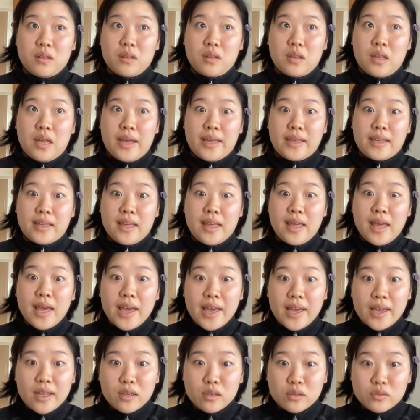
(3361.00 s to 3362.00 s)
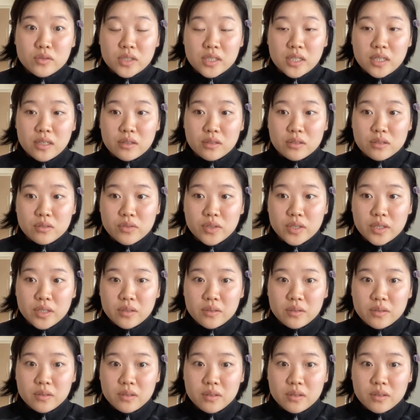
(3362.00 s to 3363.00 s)
Like head over heels for
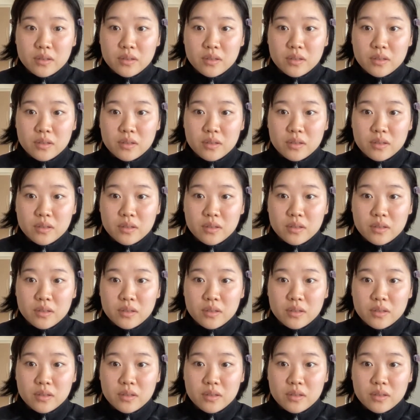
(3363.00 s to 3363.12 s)
you.